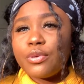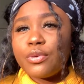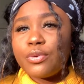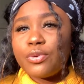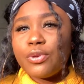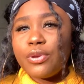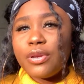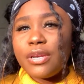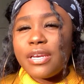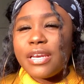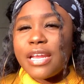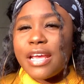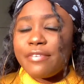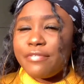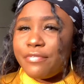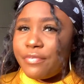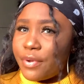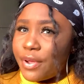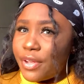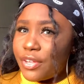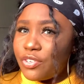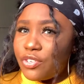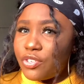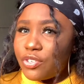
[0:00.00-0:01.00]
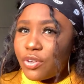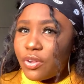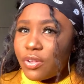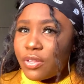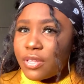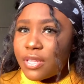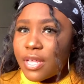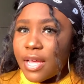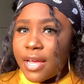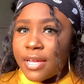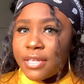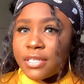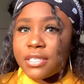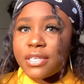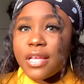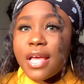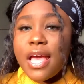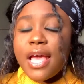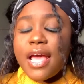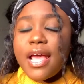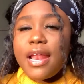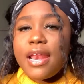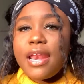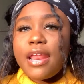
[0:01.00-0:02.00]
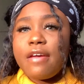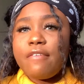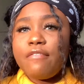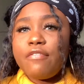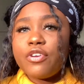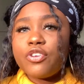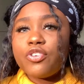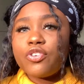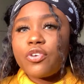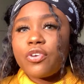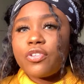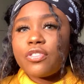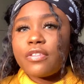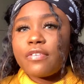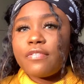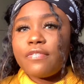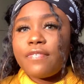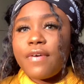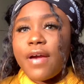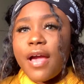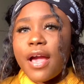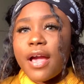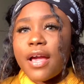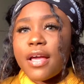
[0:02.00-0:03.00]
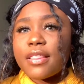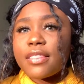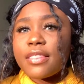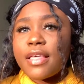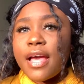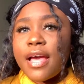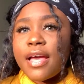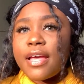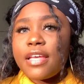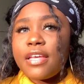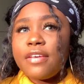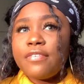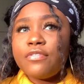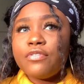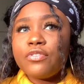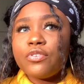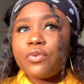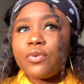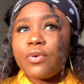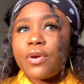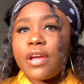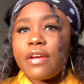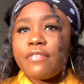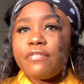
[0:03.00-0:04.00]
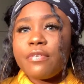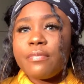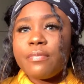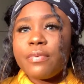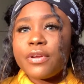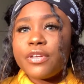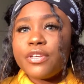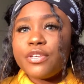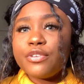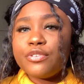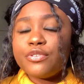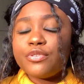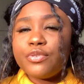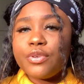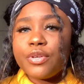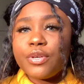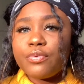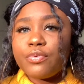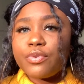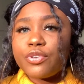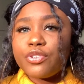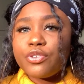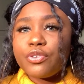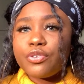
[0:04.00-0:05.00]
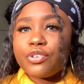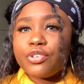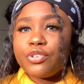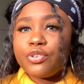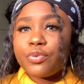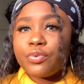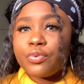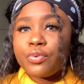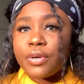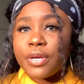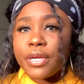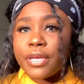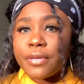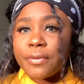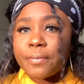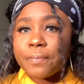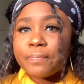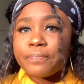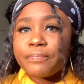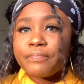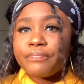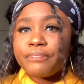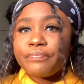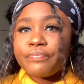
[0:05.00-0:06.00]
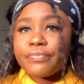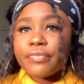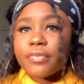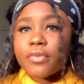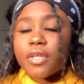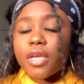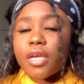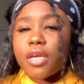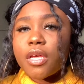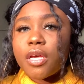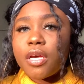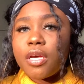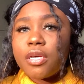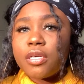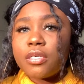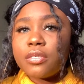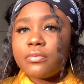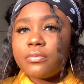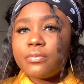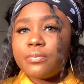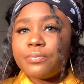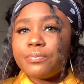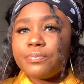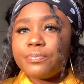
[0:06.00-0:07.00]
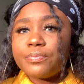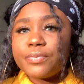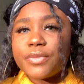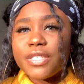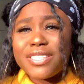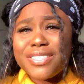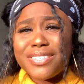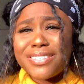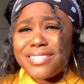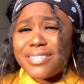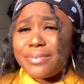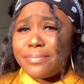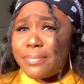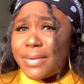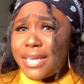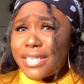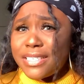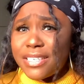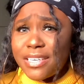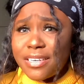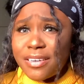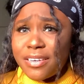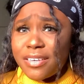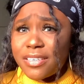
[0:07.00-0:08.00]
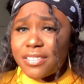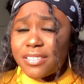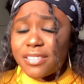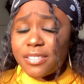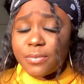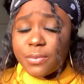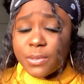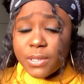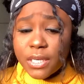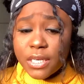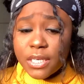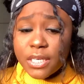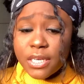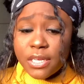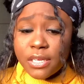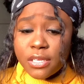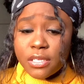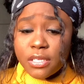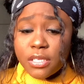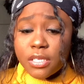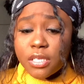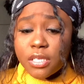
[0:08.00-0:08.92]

leverage on the fact that even though everybody is doing what you're doing, it doesn't matter, to be honest.